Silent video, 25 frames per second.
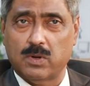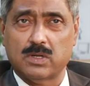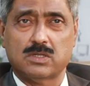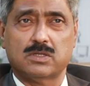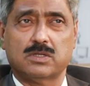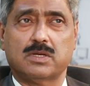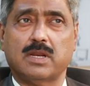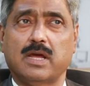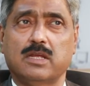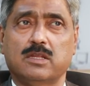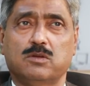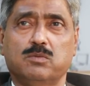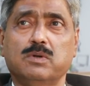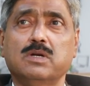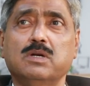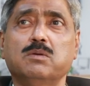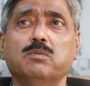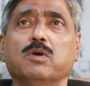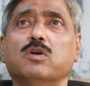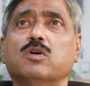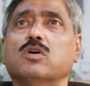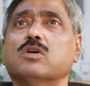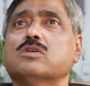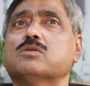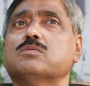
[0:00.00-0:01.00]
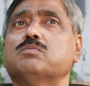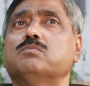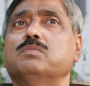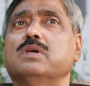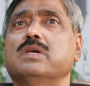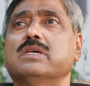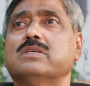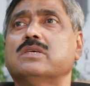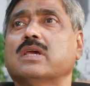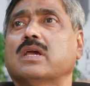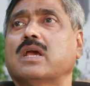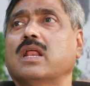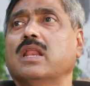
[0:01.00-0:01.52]
graduate because
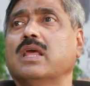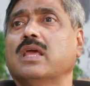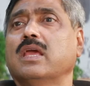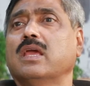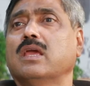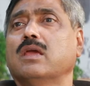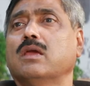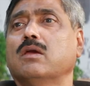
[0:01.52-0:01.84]
basically